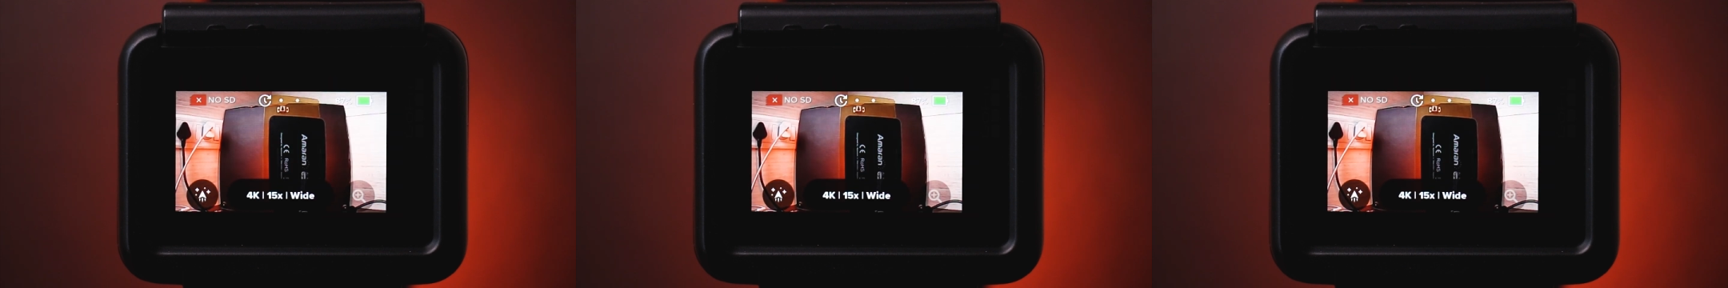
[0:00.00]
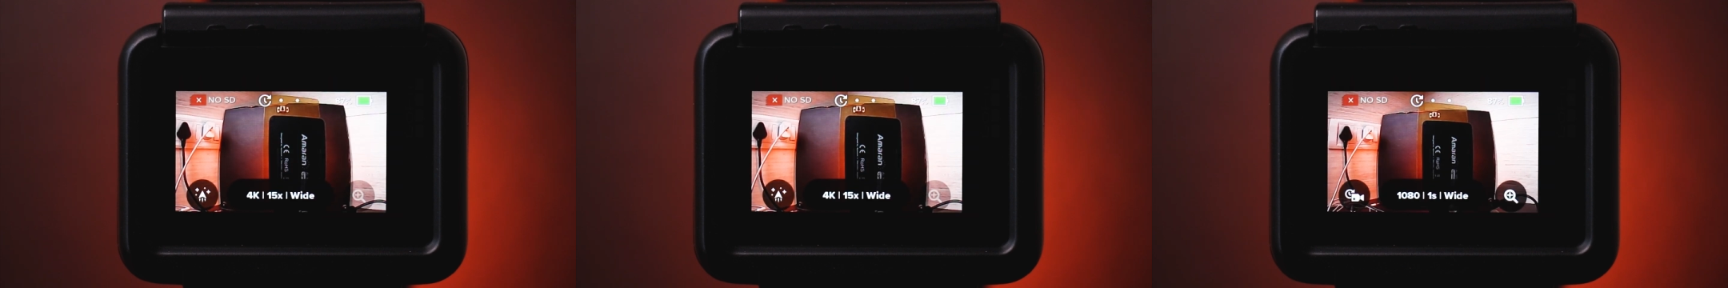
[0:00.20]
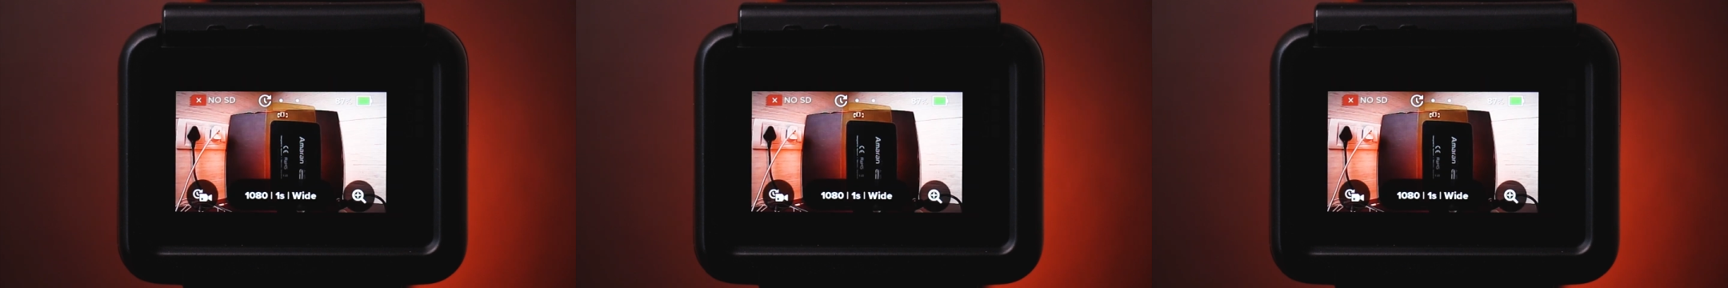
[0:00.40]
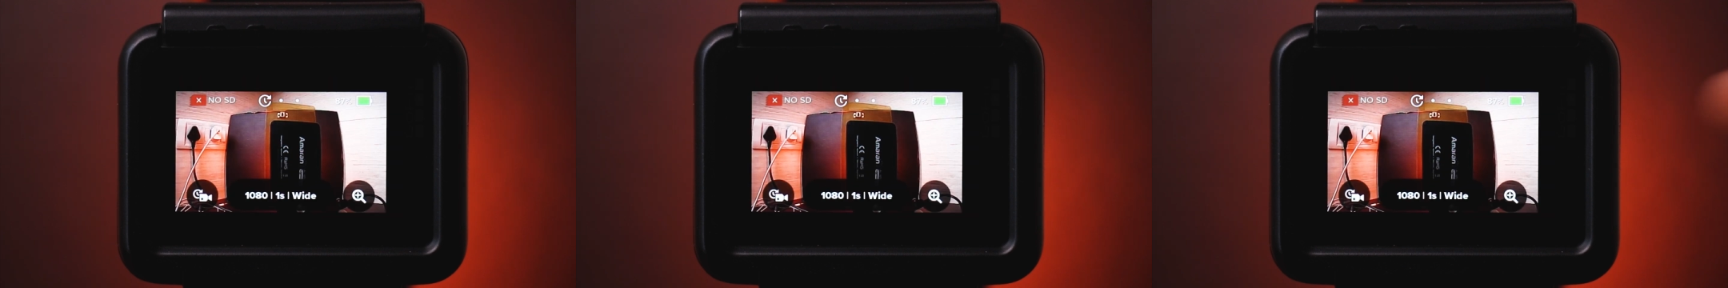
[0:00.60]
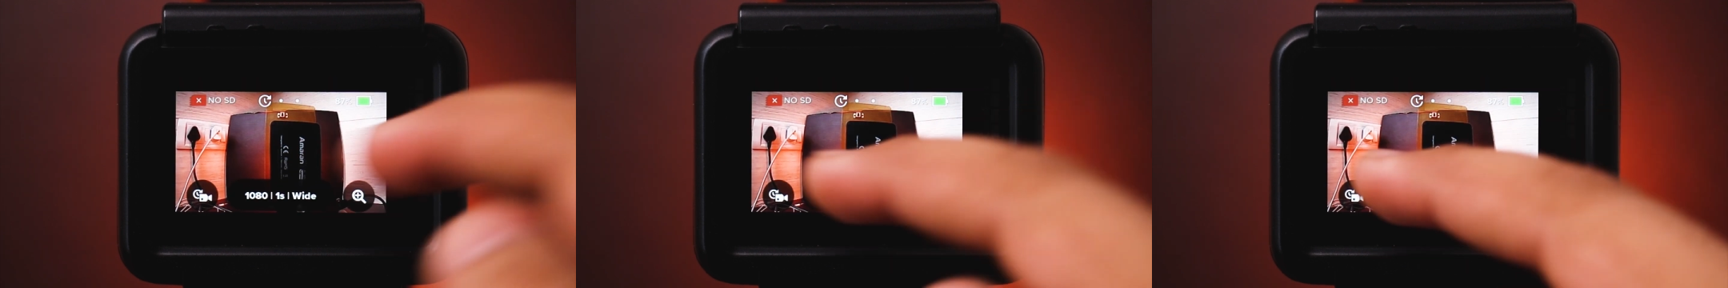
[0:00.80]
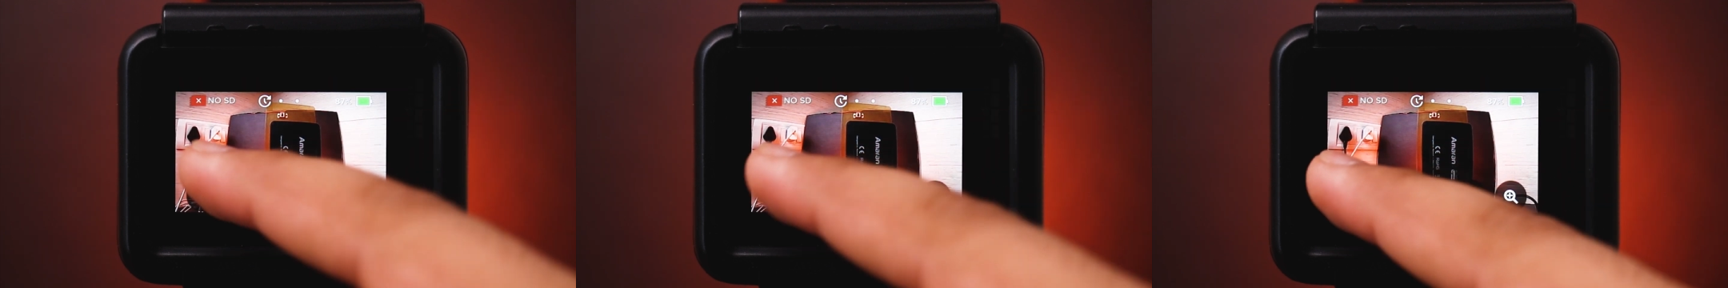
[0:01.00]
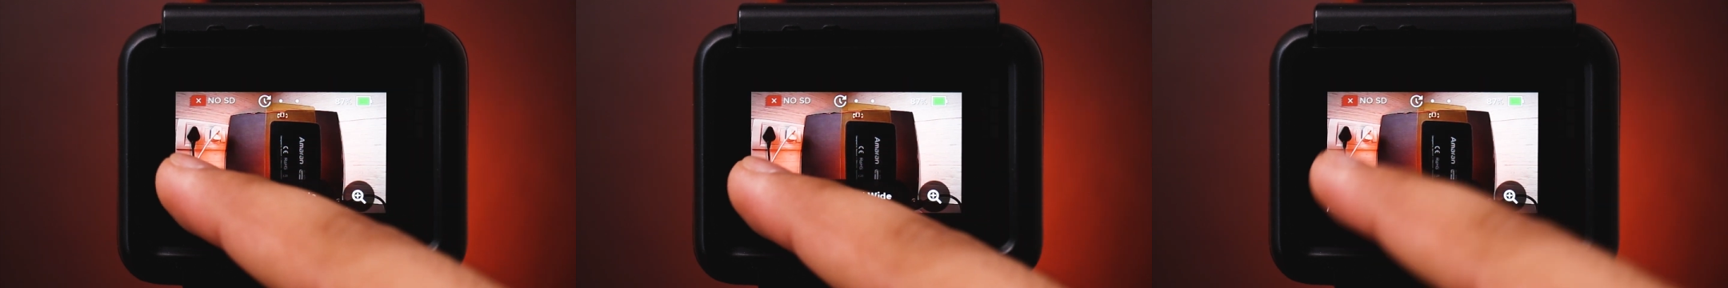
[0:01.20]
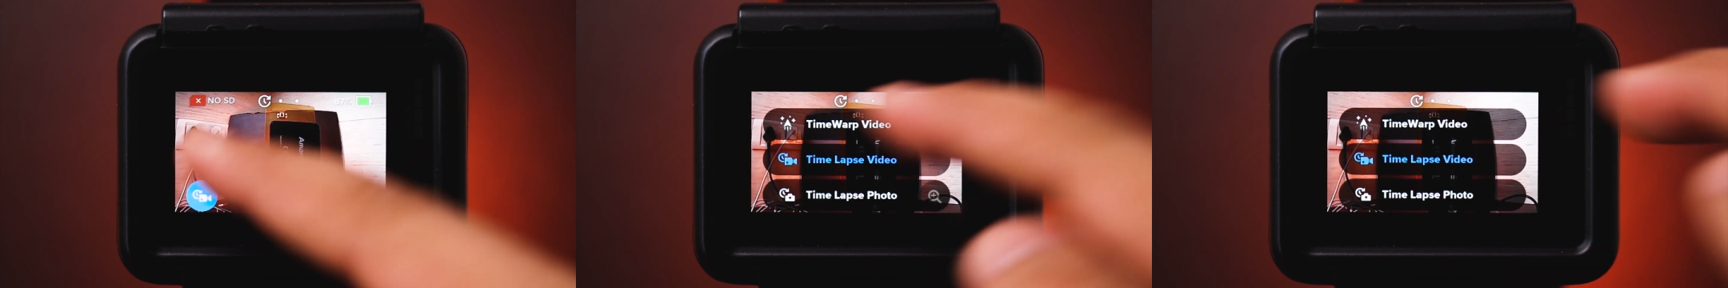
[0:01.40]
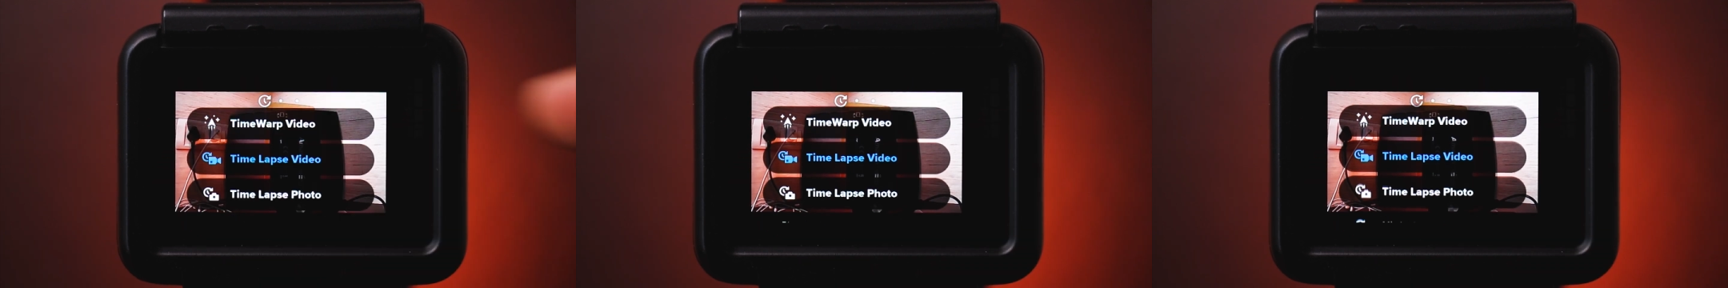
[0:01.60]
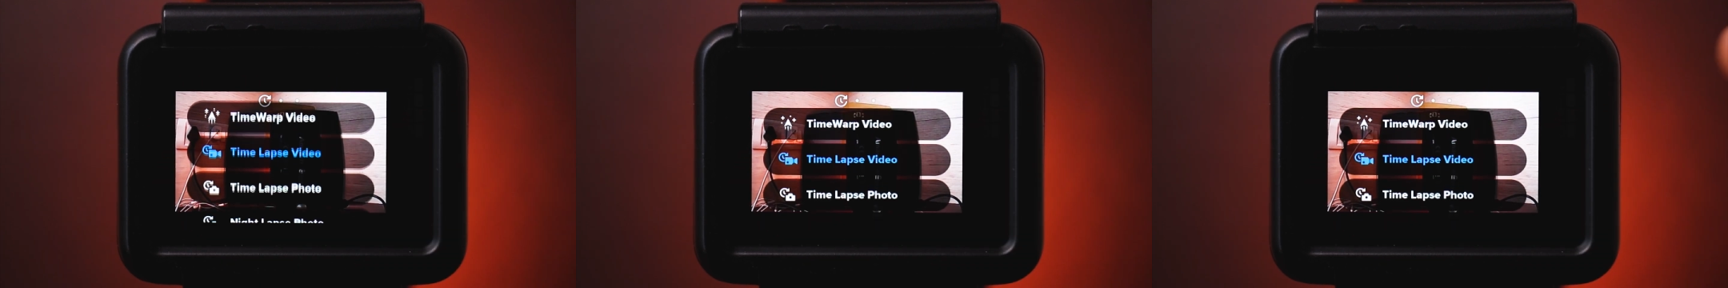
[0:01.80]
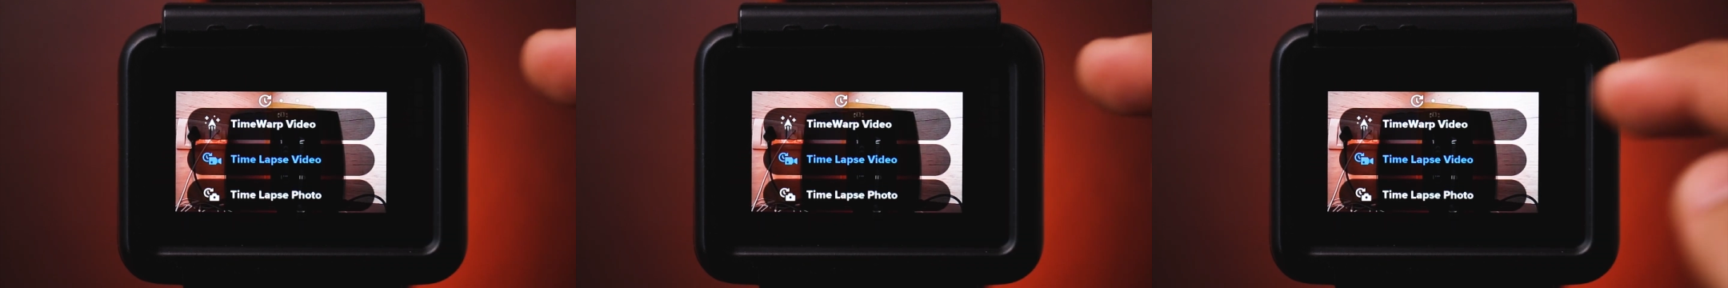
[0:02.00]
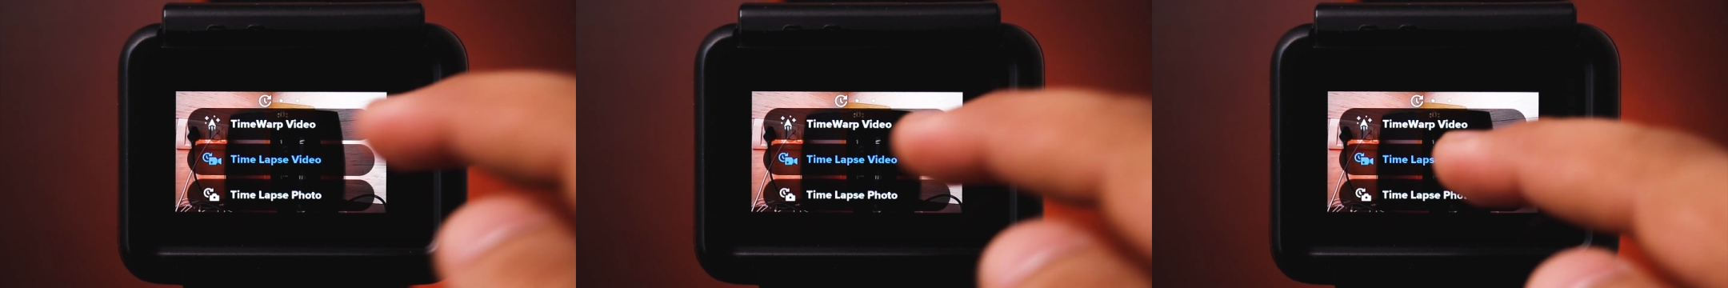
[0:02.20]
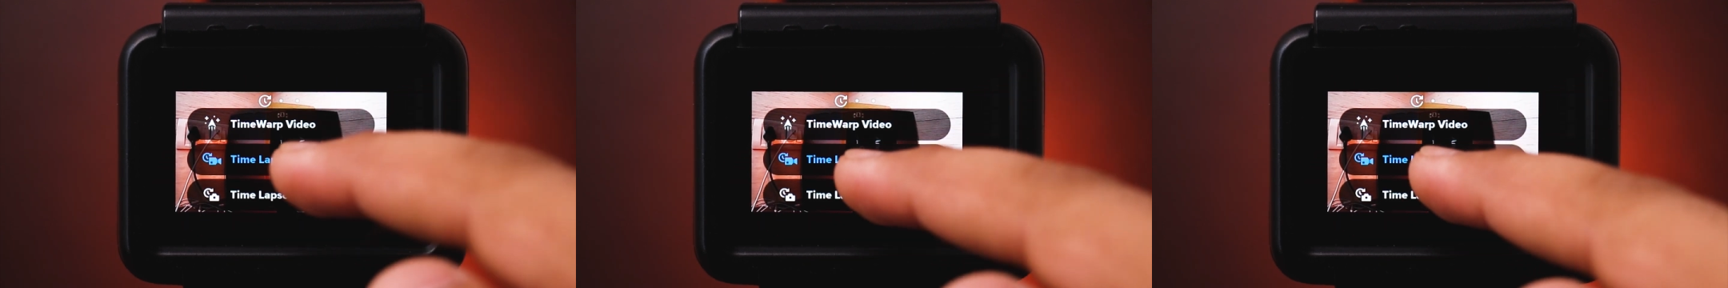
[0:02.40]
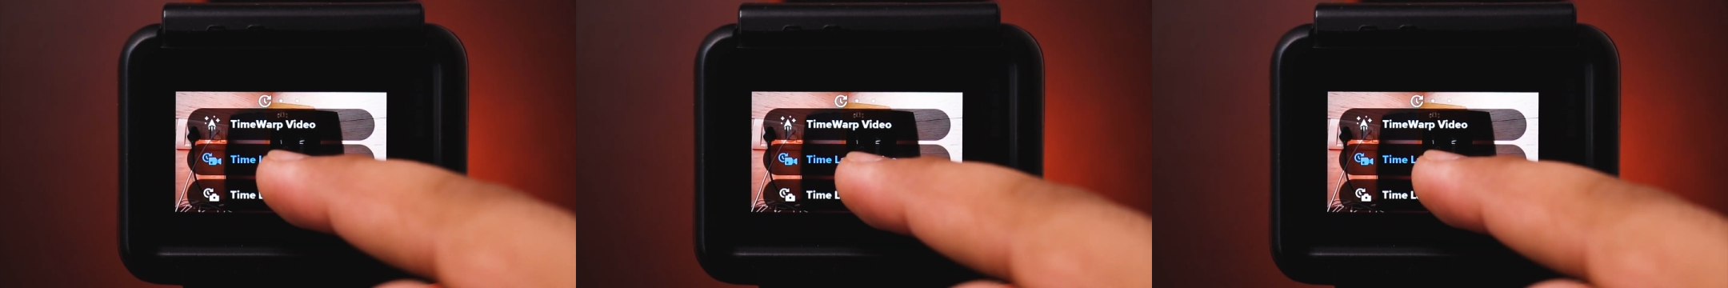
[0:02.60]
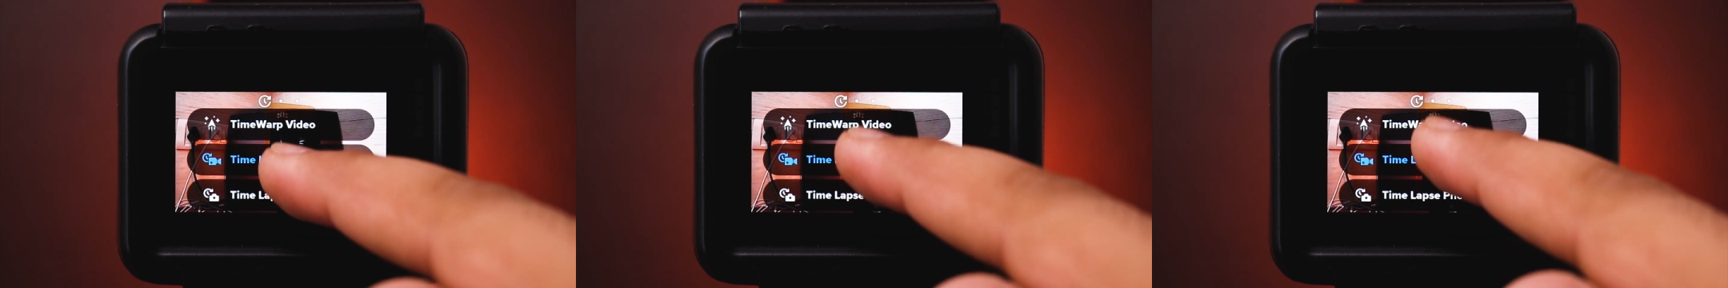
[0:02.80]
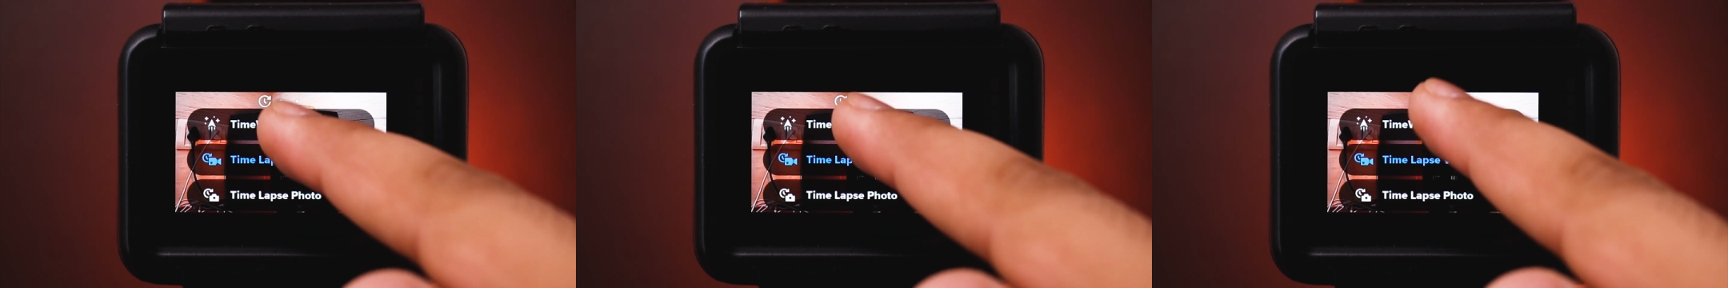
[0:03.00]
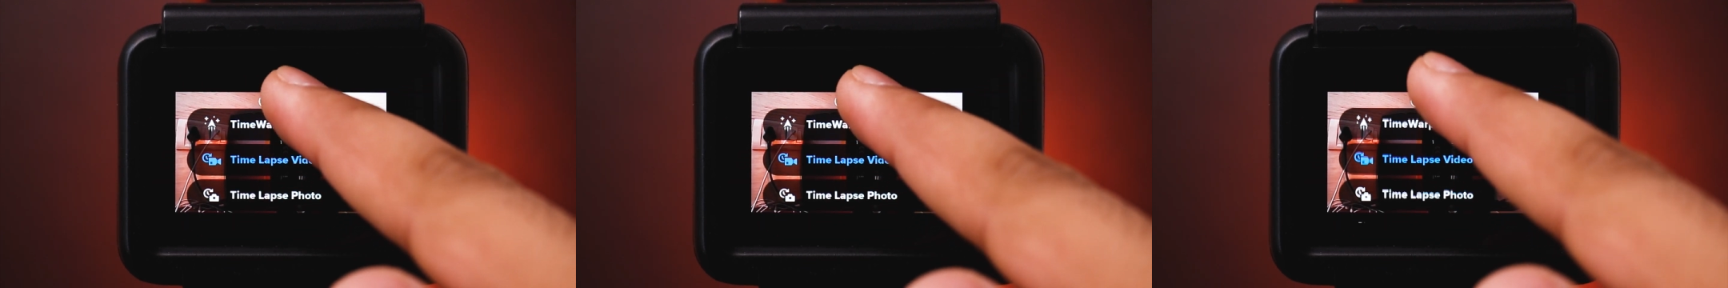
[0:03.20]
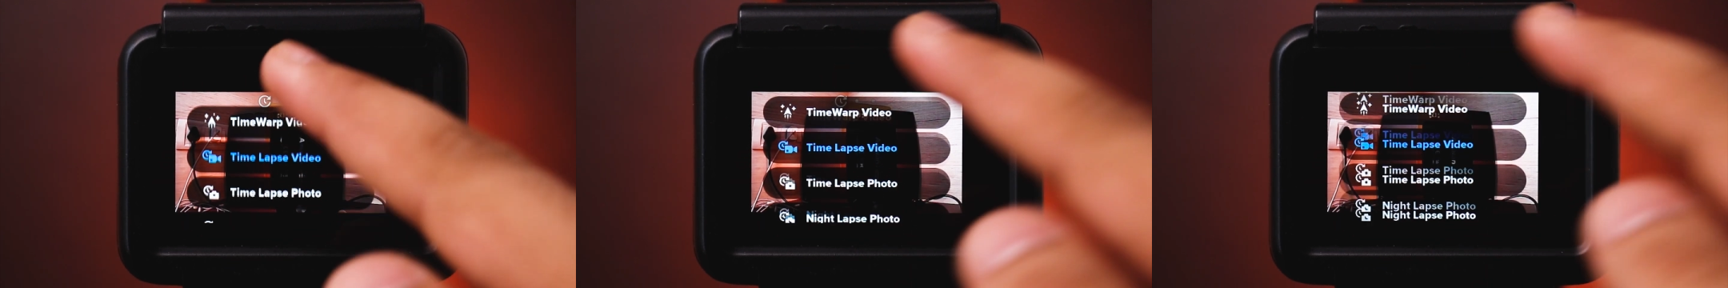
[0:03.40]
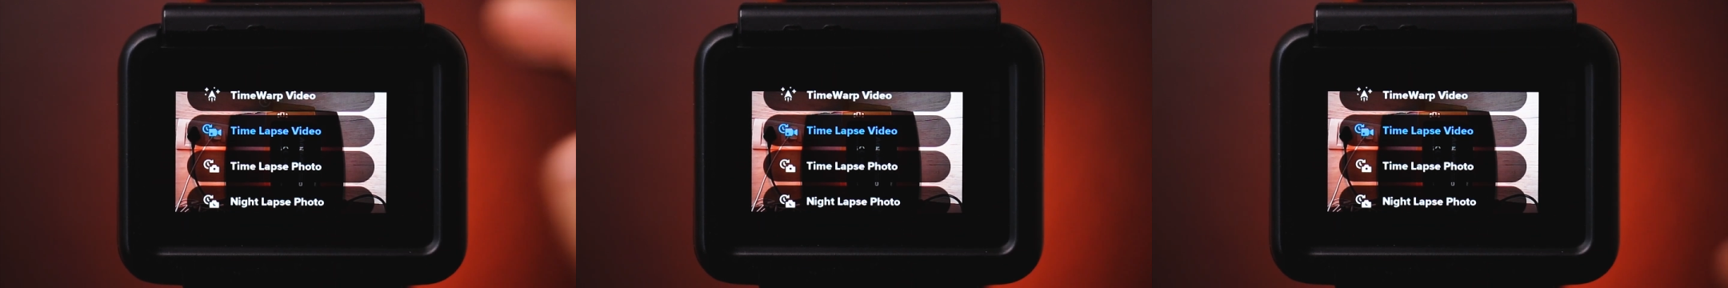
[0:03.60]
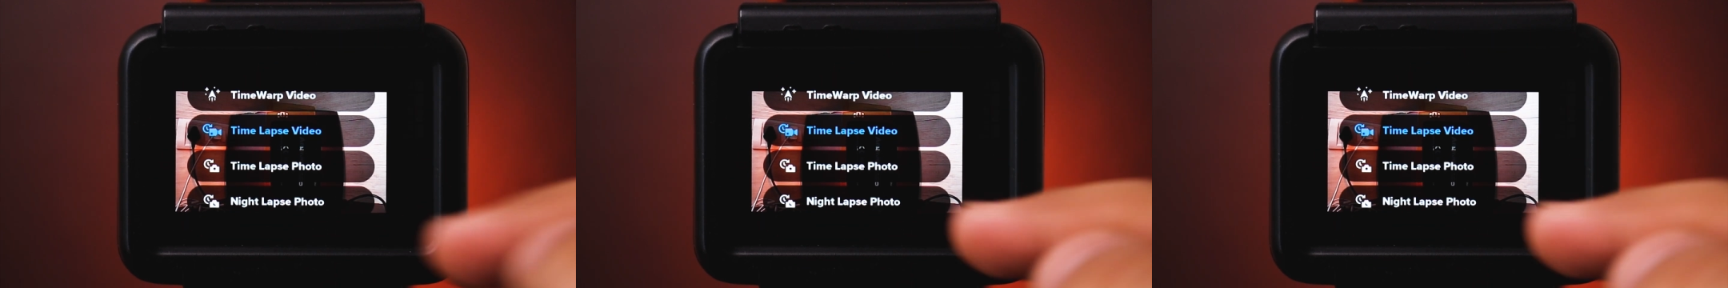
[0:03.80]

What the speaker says: [unreadable: no face in view]